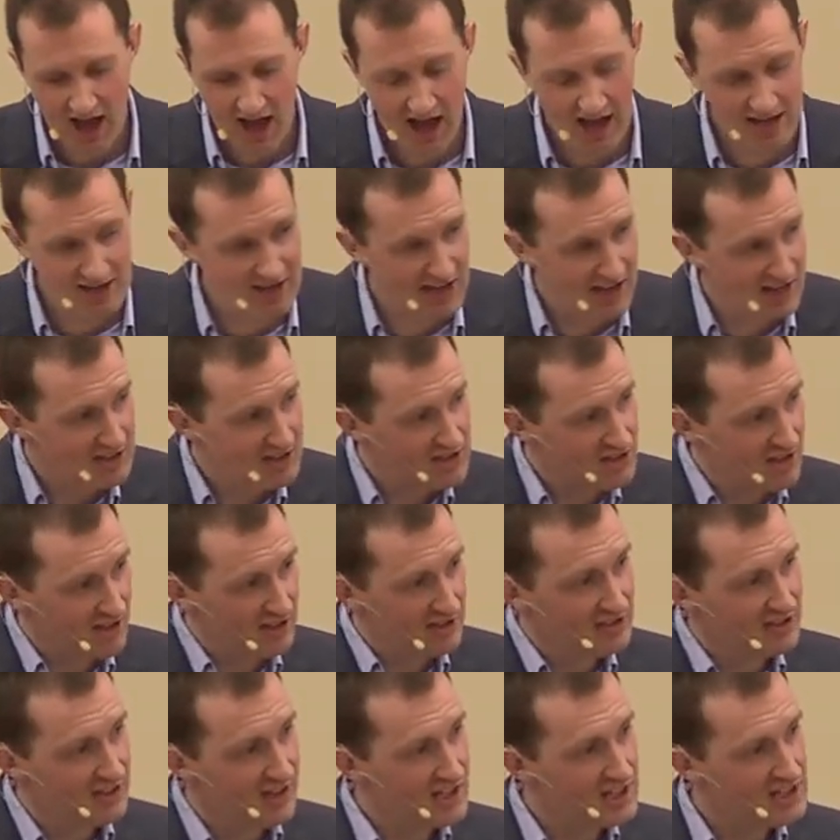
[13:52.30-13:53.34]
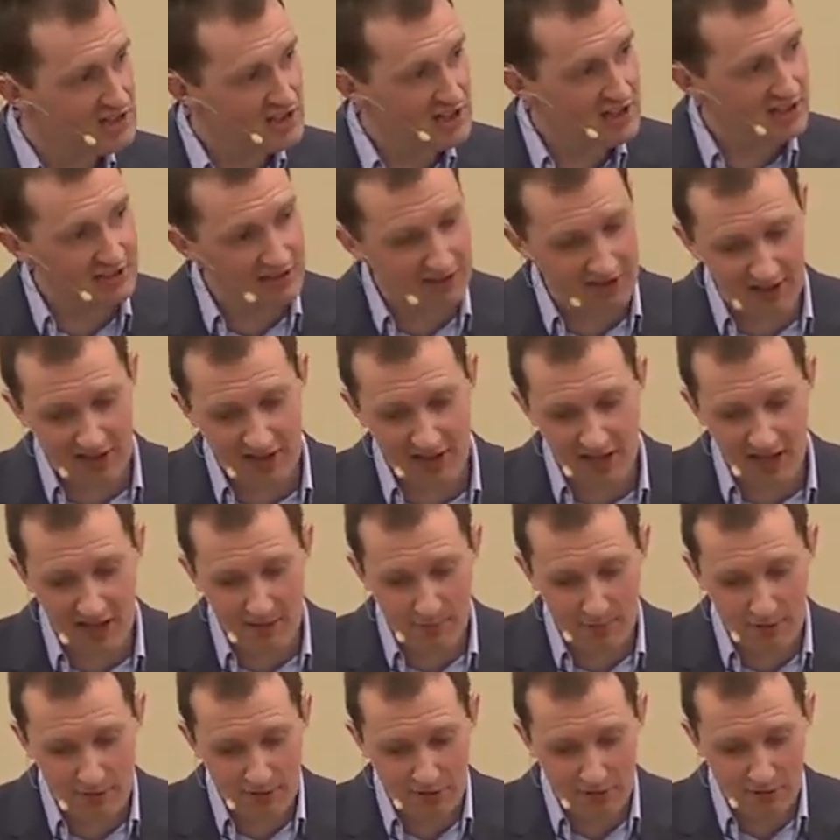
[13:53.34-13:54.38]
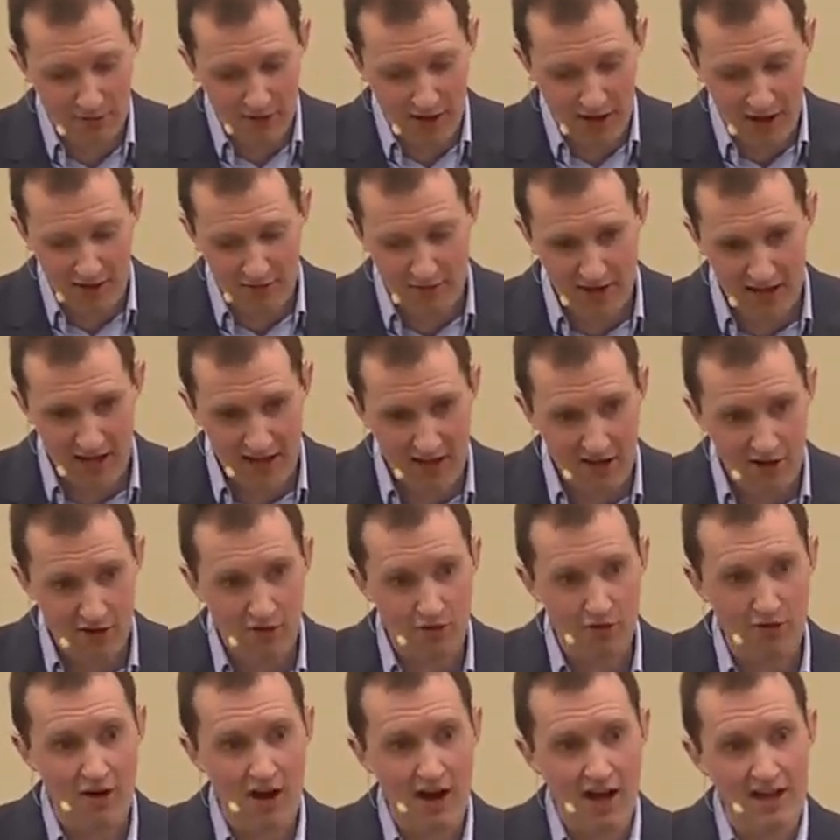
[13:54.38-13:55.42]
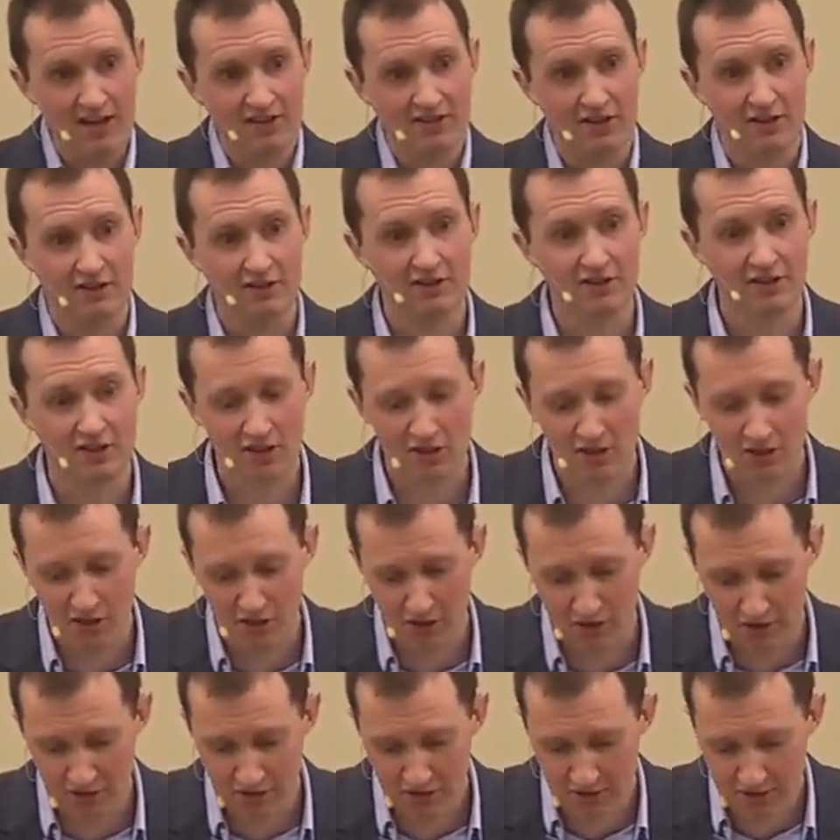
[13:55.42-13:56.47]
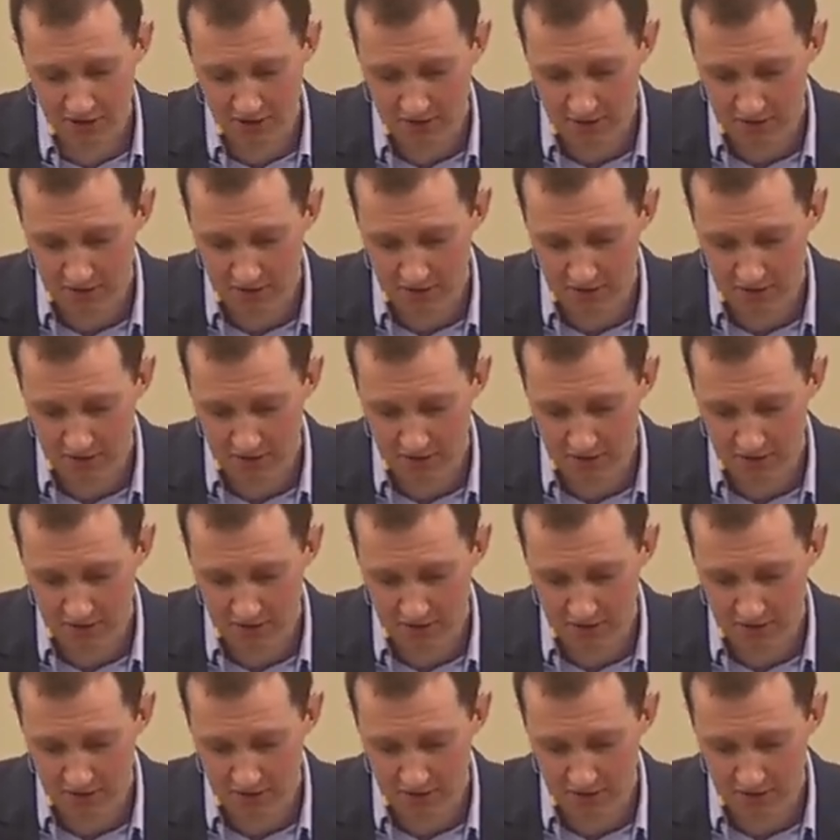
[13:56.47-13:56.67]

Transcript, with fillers: And yet, just like Jesus in Hebrews 5, he cries out to God.